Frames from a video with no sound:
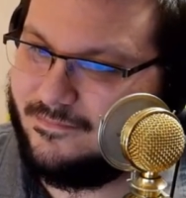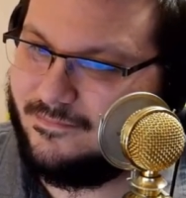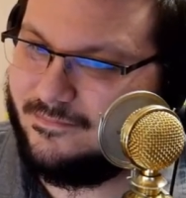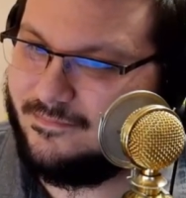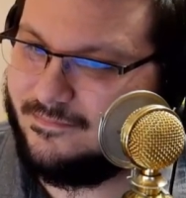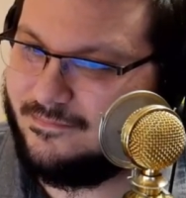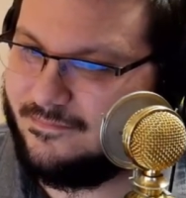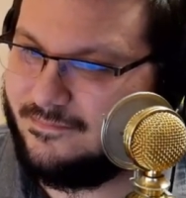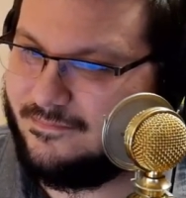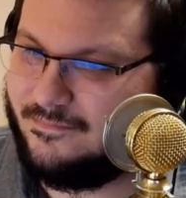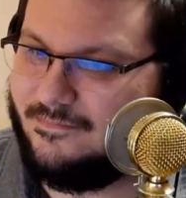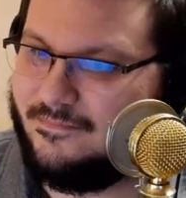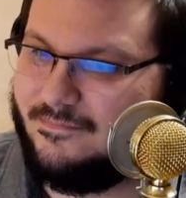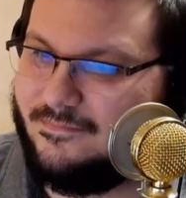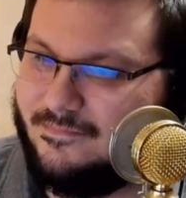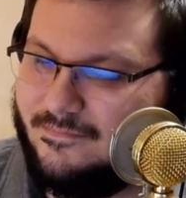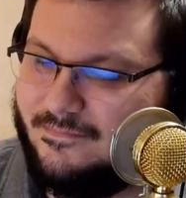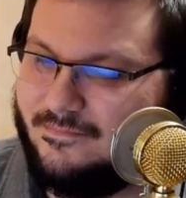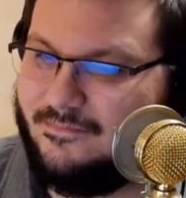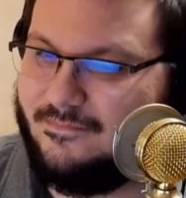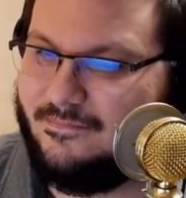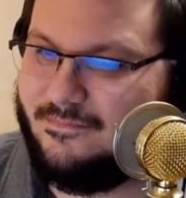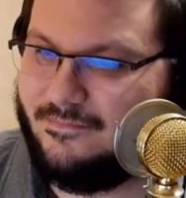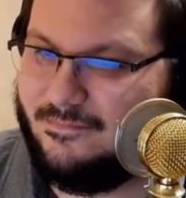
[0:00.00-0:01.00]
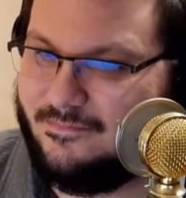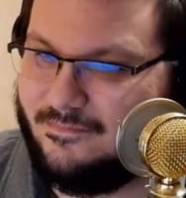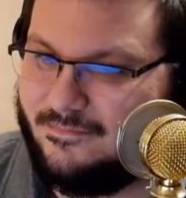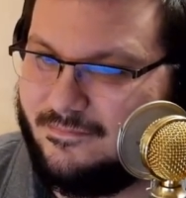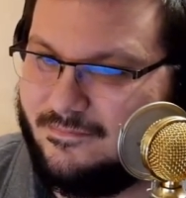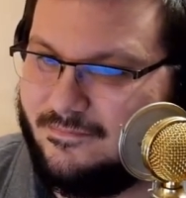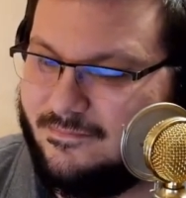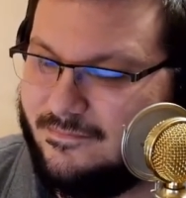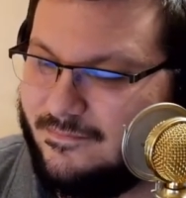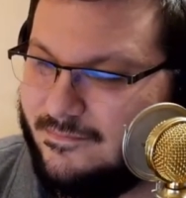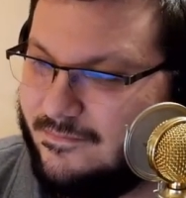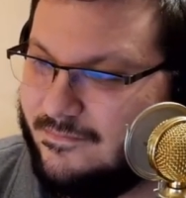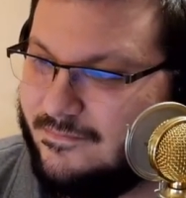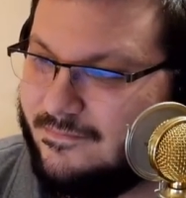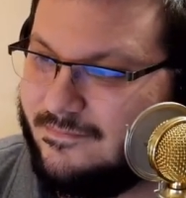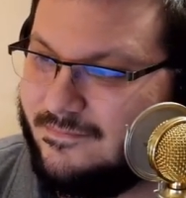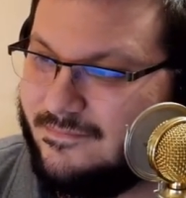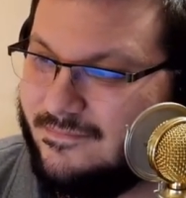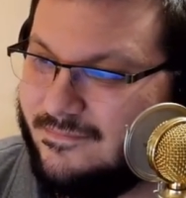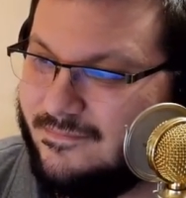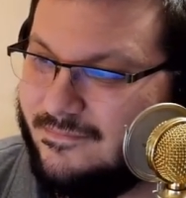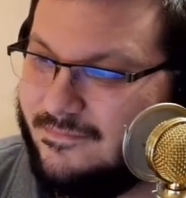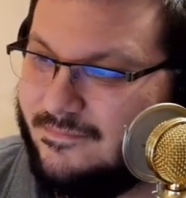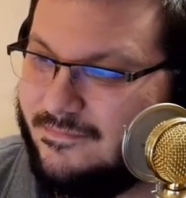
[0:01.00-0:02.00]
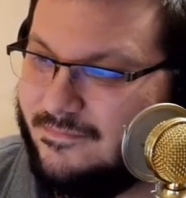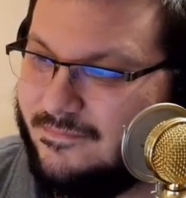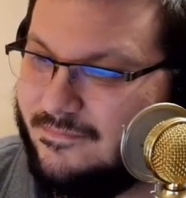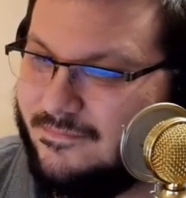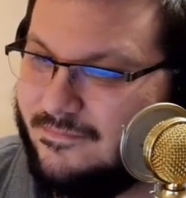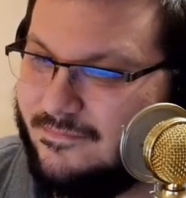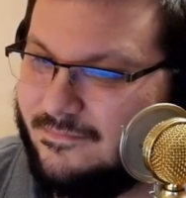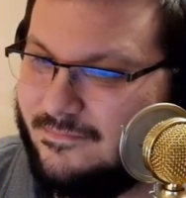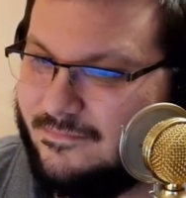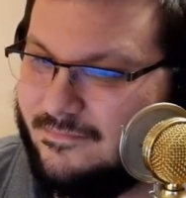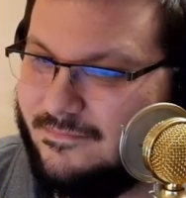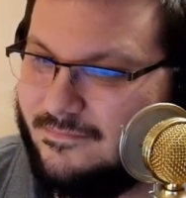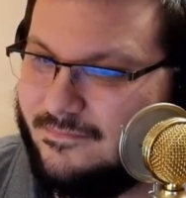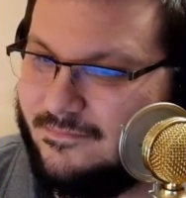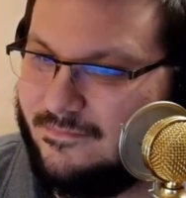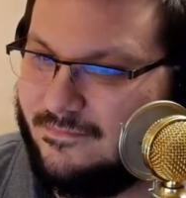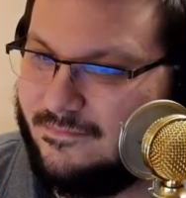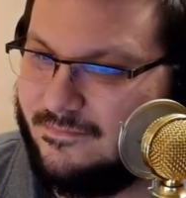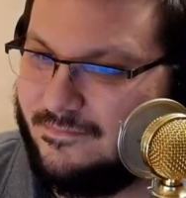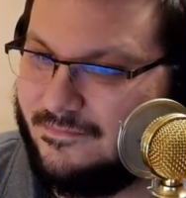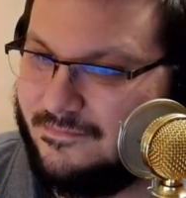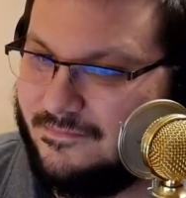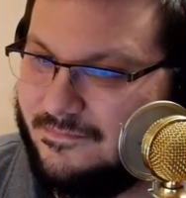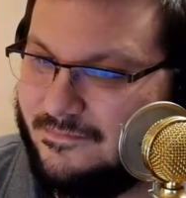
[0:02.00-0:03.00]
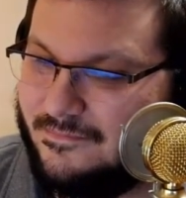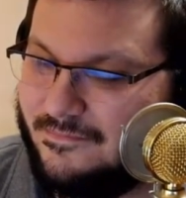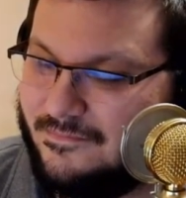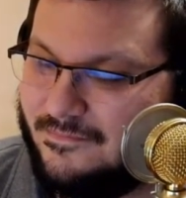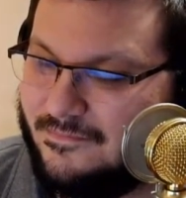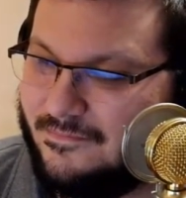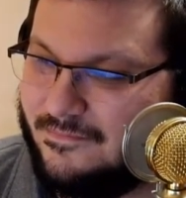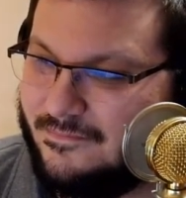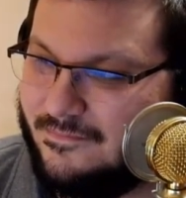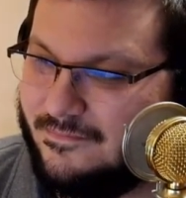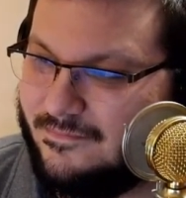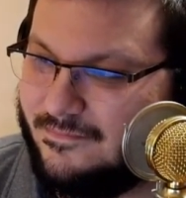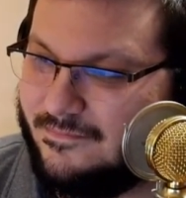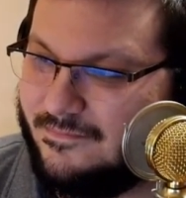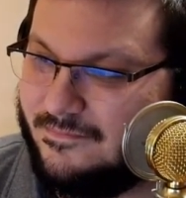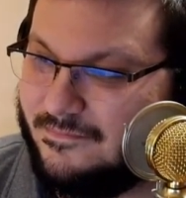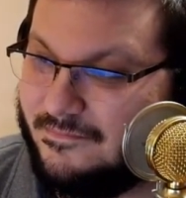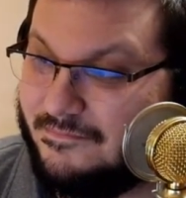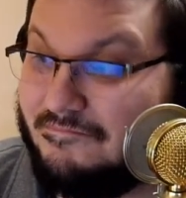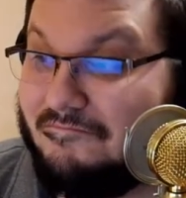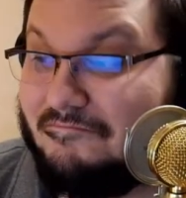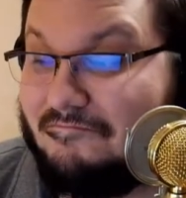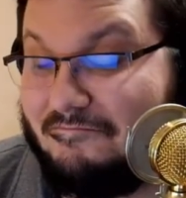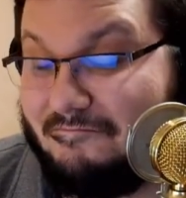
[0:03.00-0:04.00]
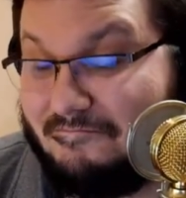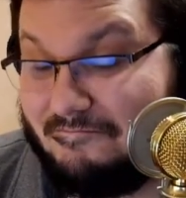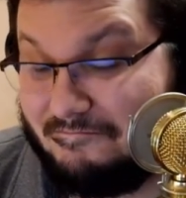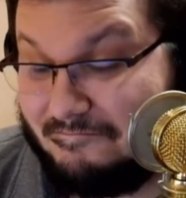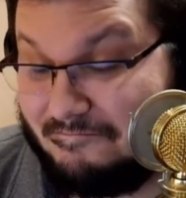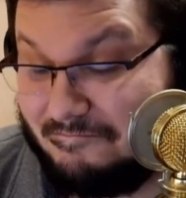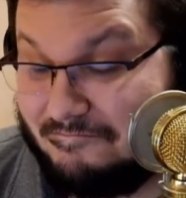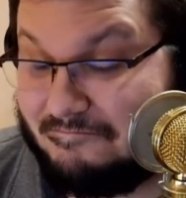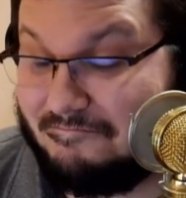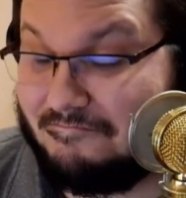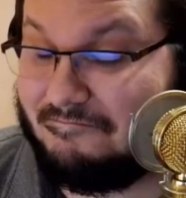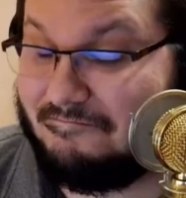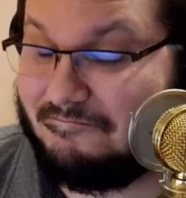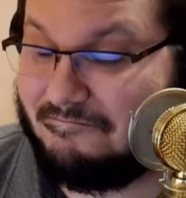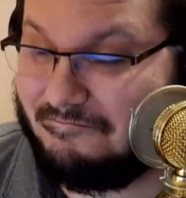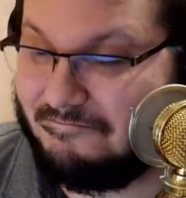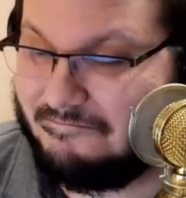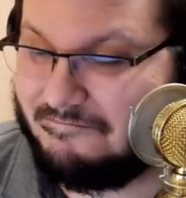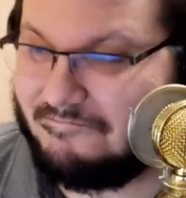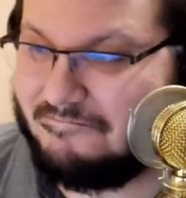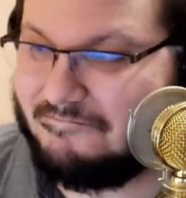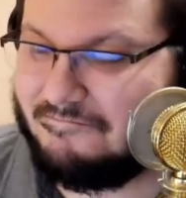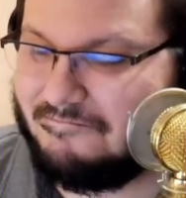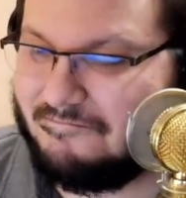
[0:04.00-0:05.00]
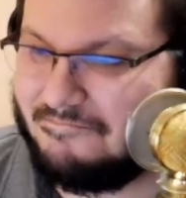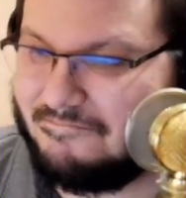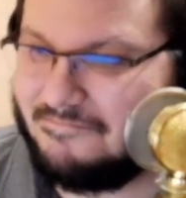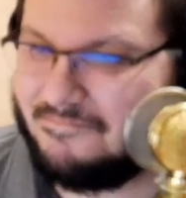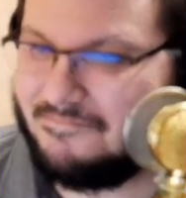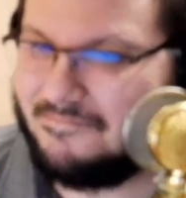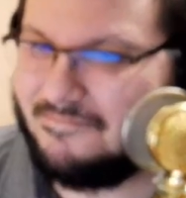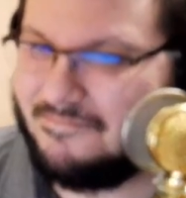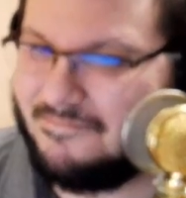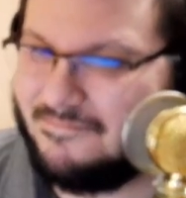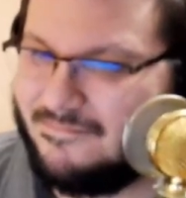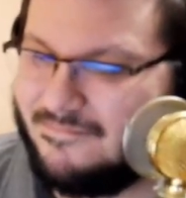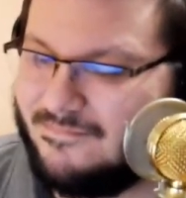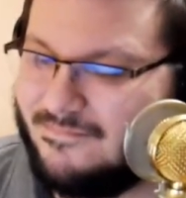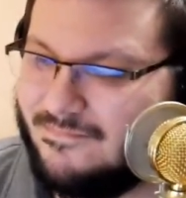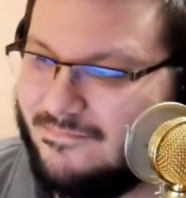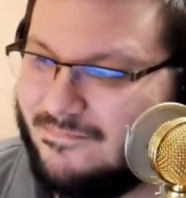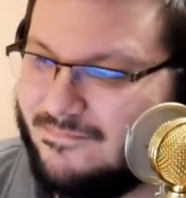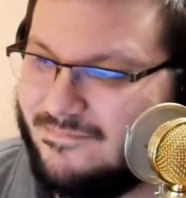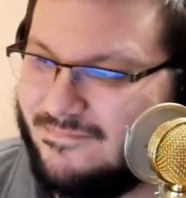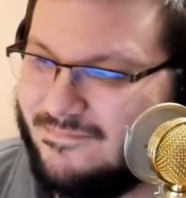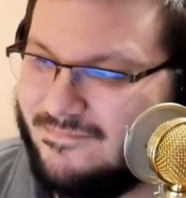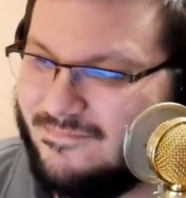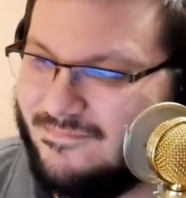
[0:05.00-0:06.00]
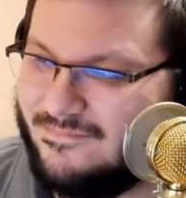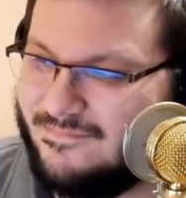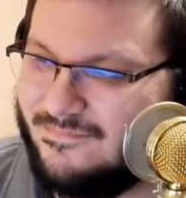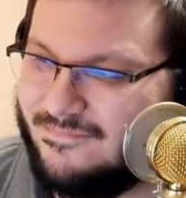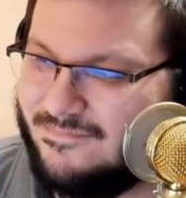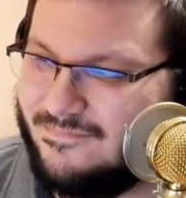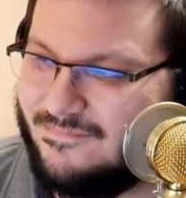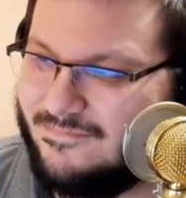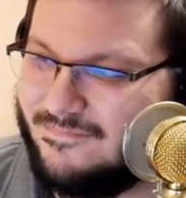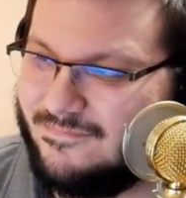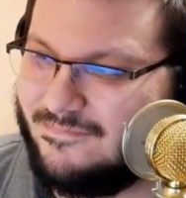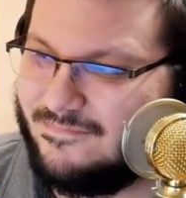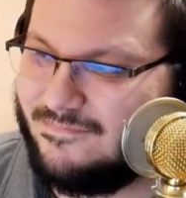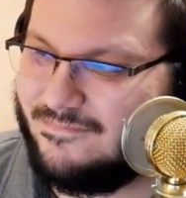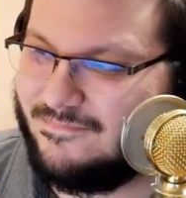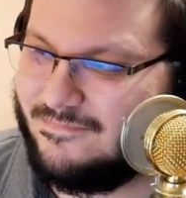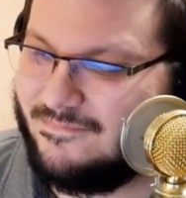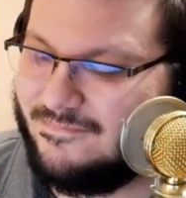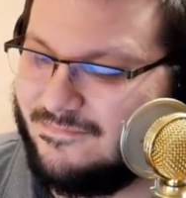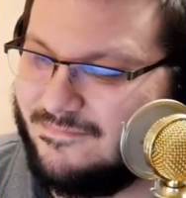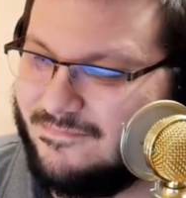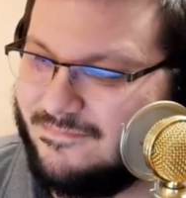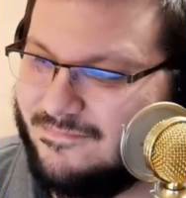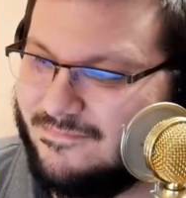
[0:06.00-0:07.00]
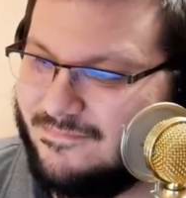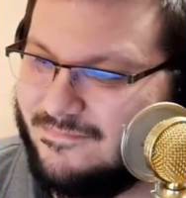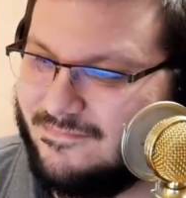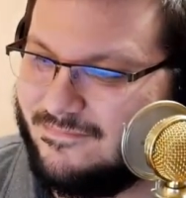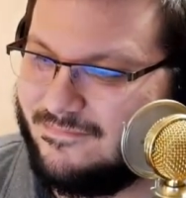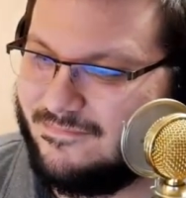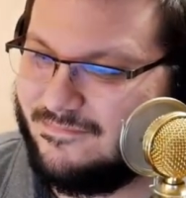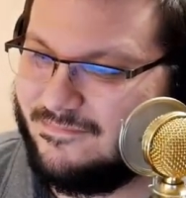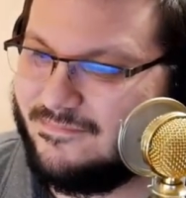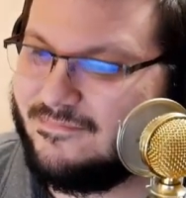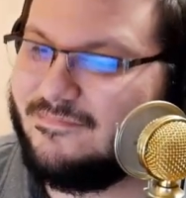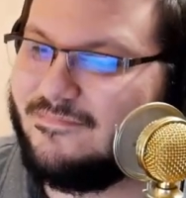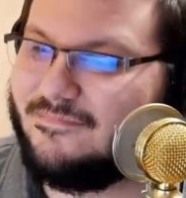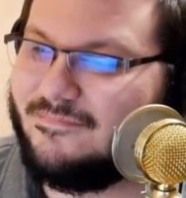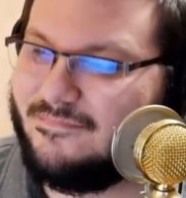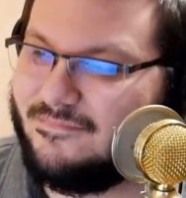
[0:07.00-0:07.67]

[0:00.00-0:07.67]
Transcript: No words are spoken by the person on screen.